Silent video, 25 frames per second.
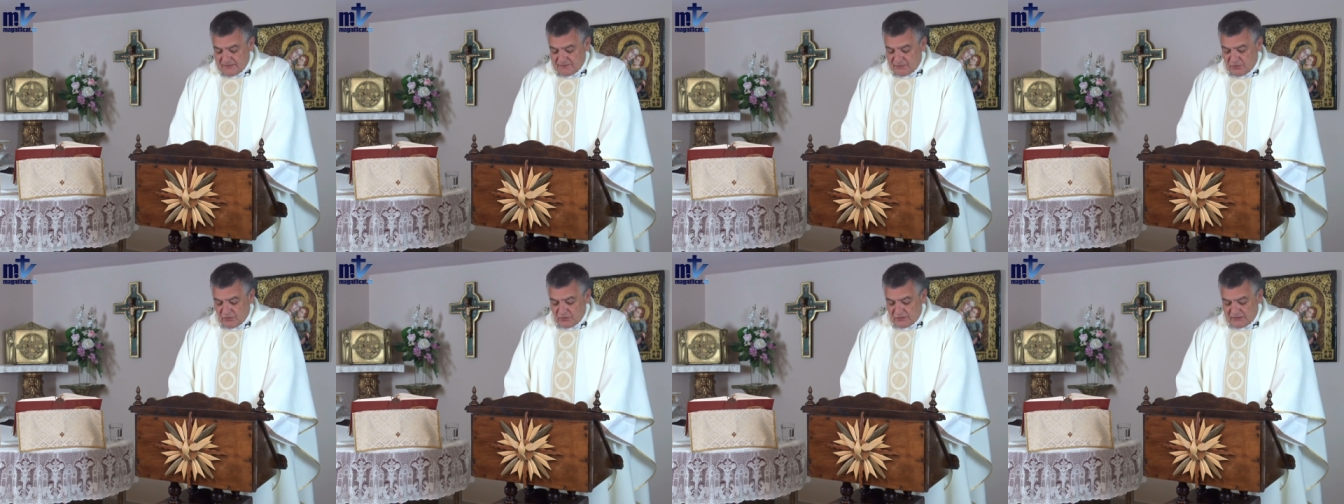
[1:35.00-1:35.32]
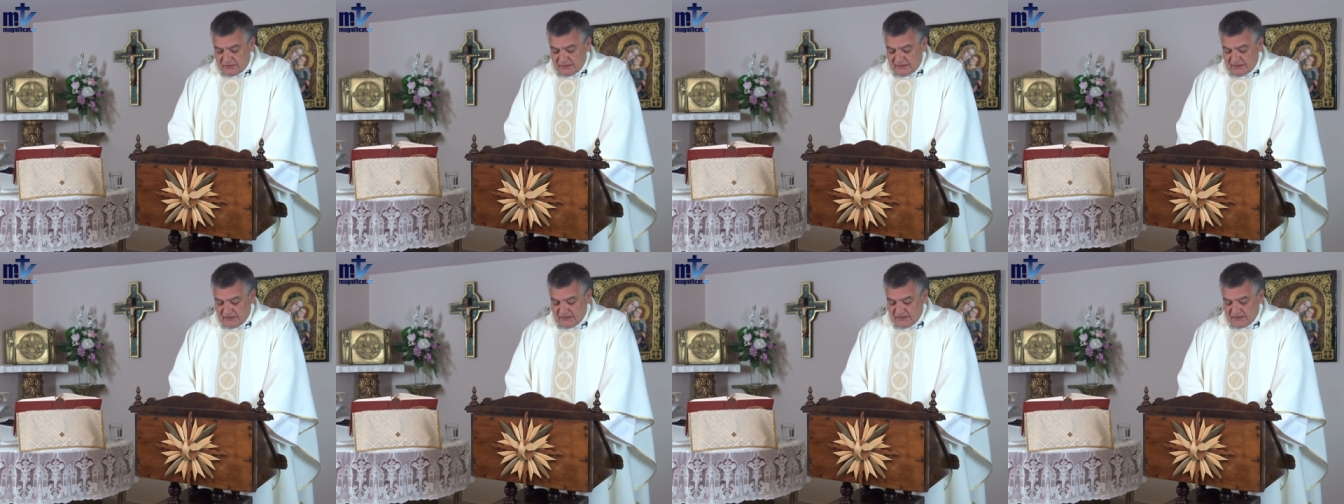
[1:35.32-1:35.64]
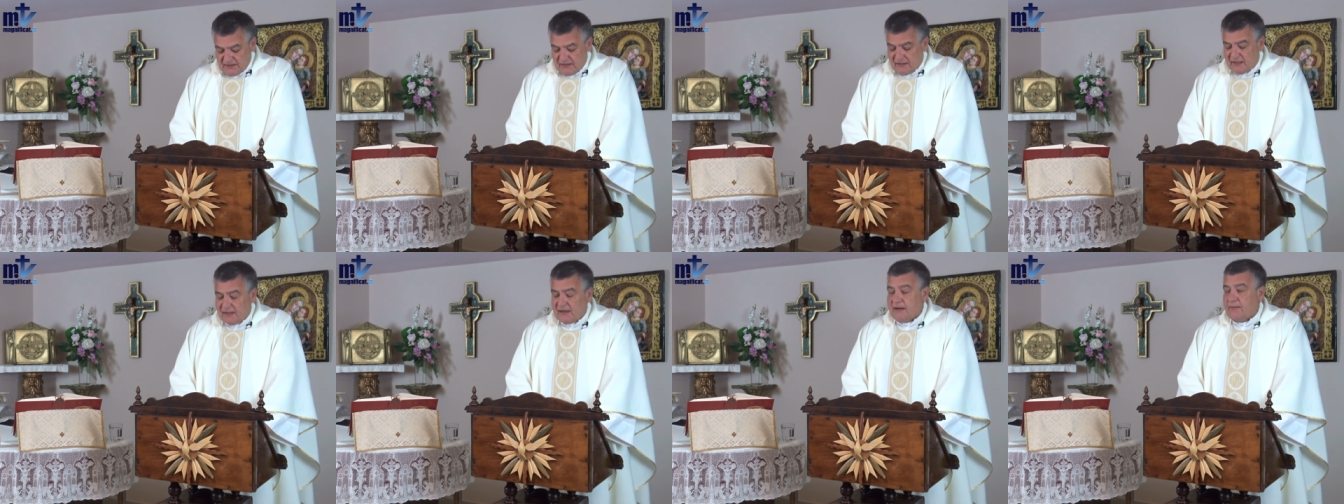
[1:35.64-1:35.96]
"Rabuni,"
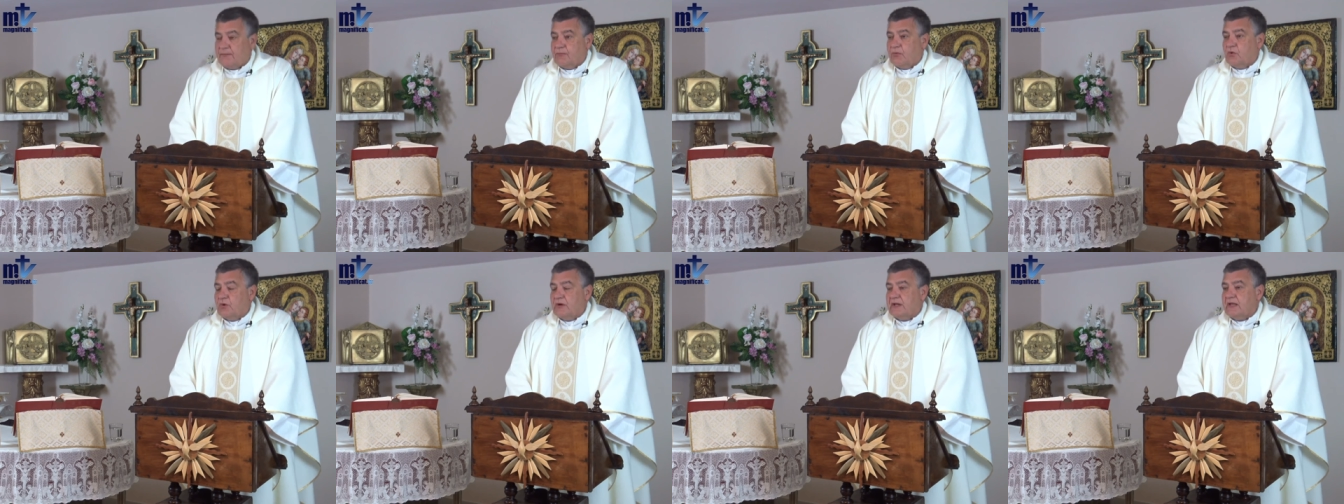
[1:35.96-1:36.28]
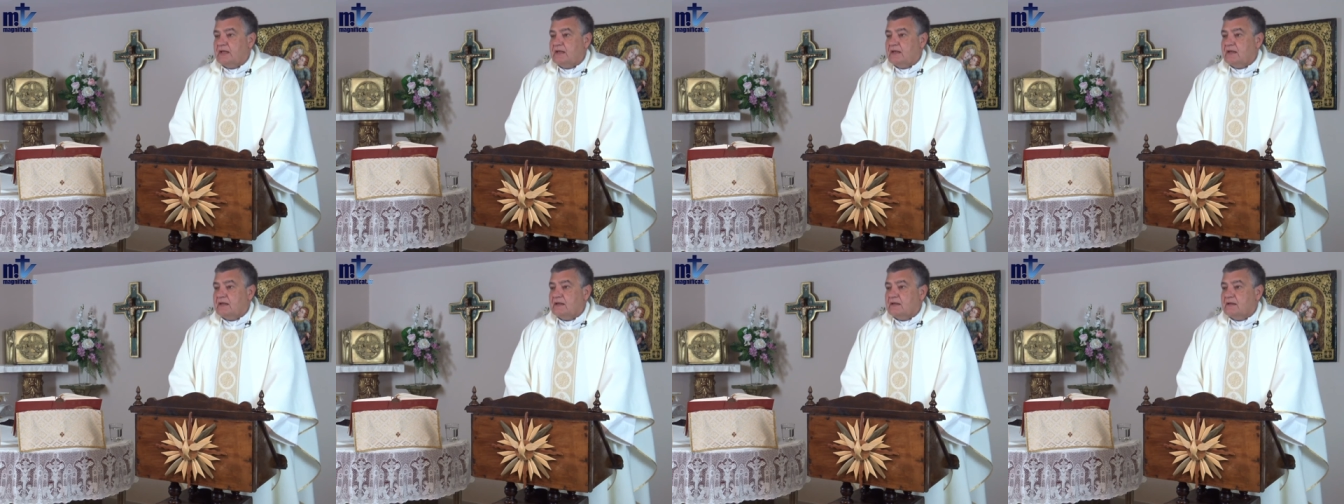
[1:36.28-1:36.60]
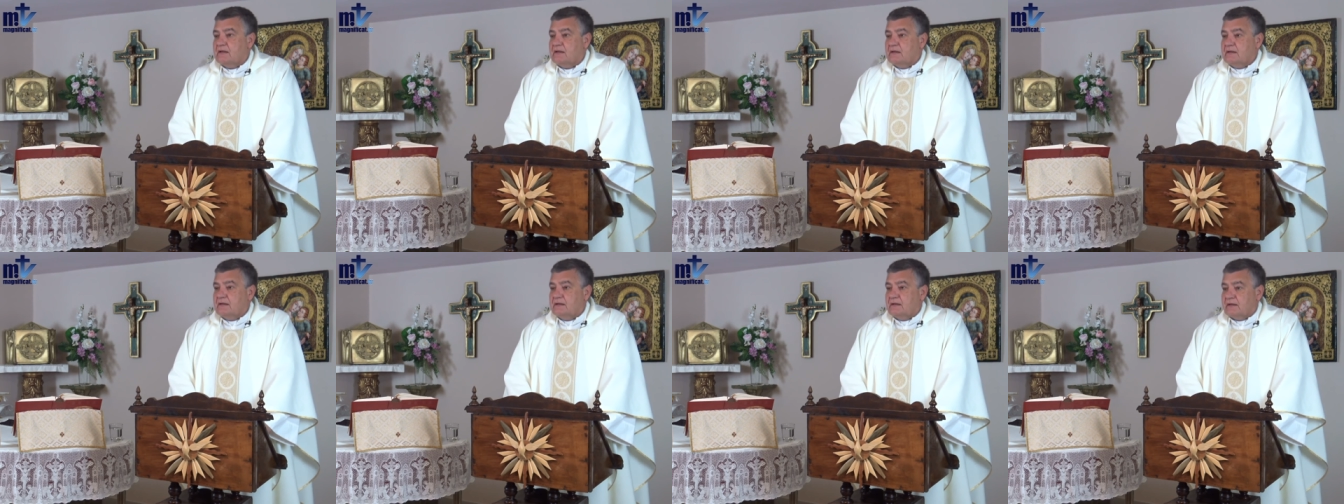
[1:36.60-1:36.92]
which
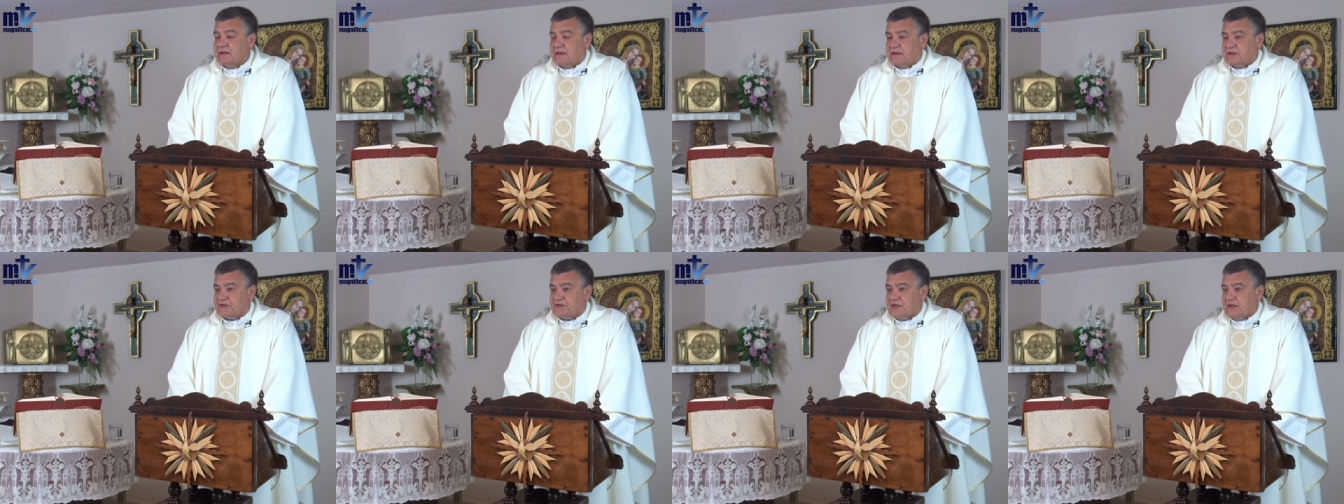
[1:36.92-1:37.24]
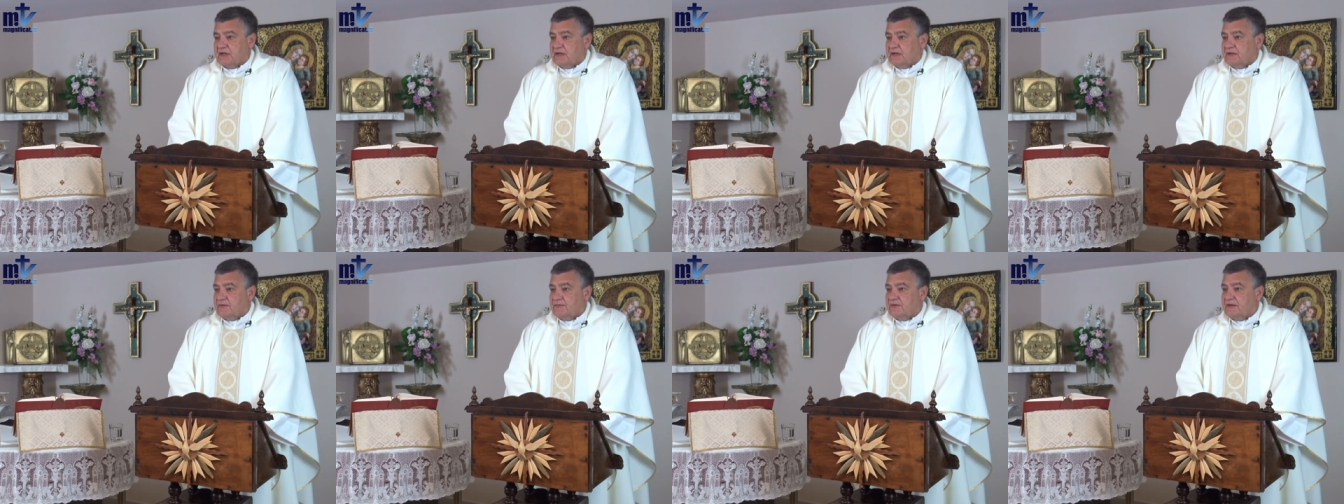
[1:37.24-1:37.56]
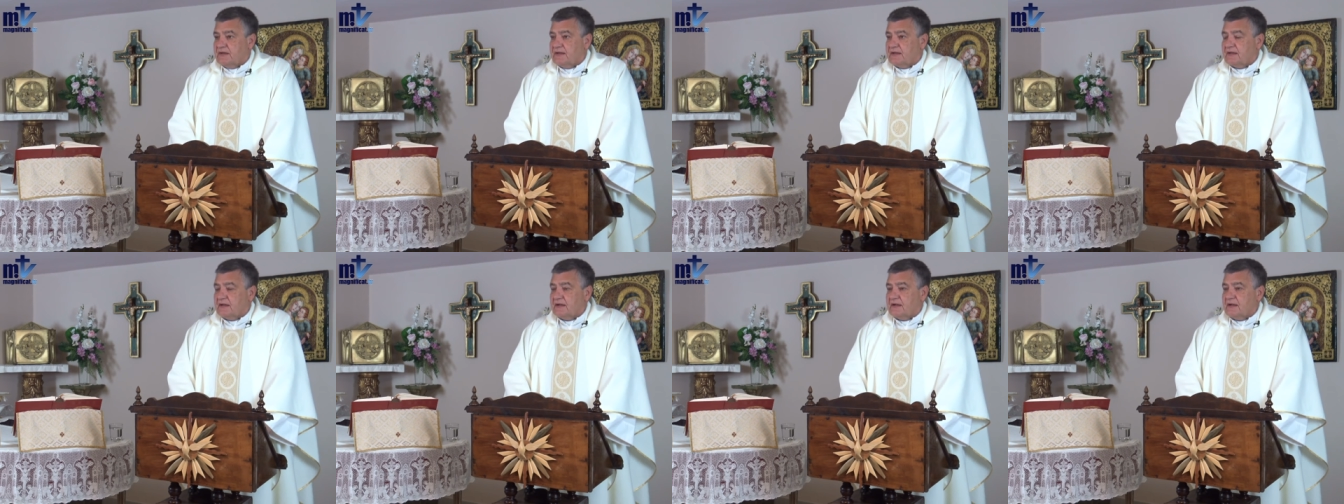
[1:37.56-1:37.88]
means teacher.